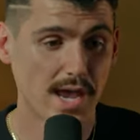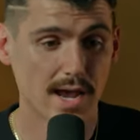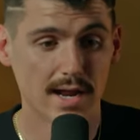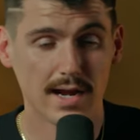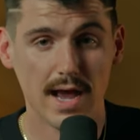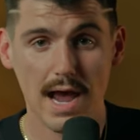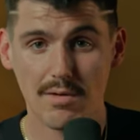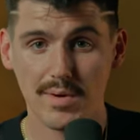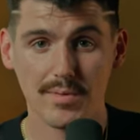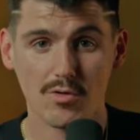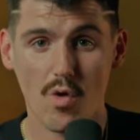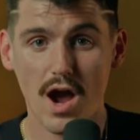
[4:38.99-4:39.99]
And I
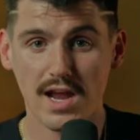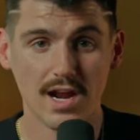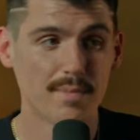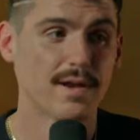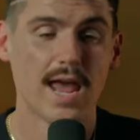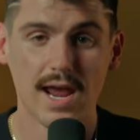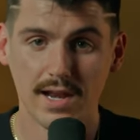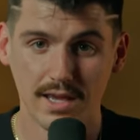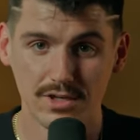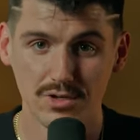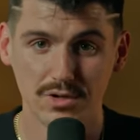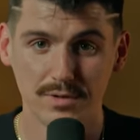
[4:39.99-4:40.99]
remember walking up and handing
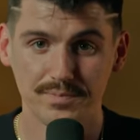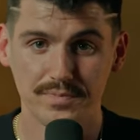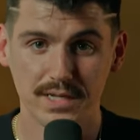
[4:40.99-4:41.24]
it to her,